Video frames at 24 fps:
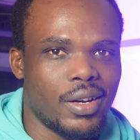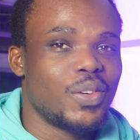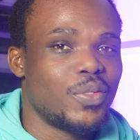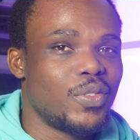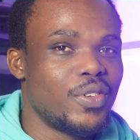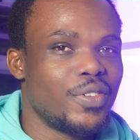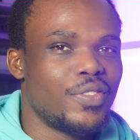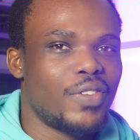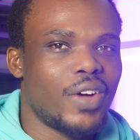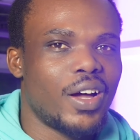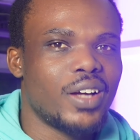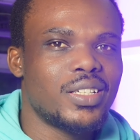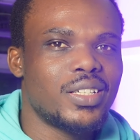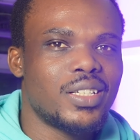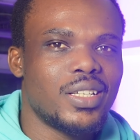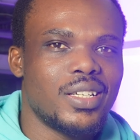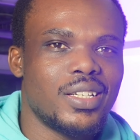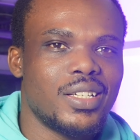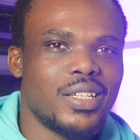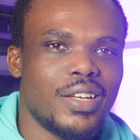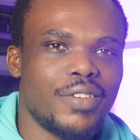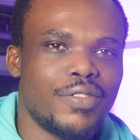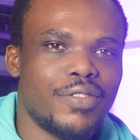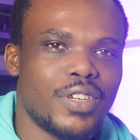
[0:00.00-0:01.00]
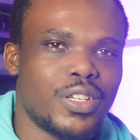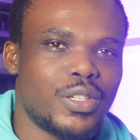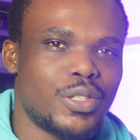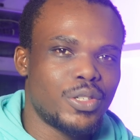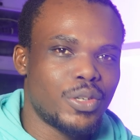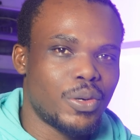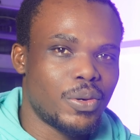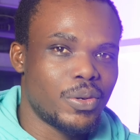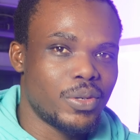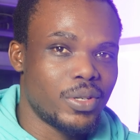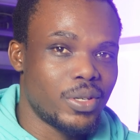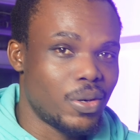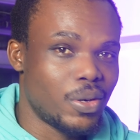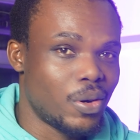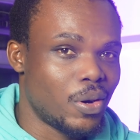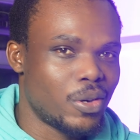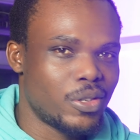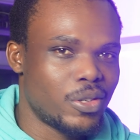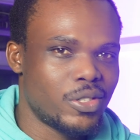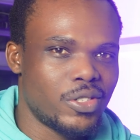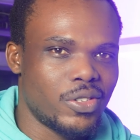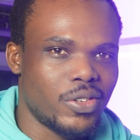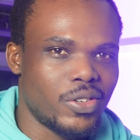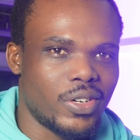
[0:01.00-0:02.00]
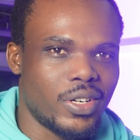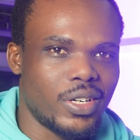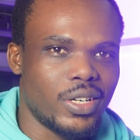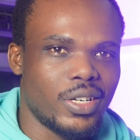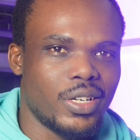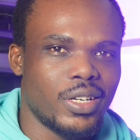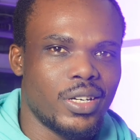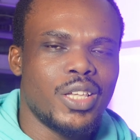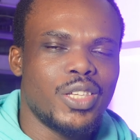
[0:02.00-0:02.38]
We've actually never told the whole story.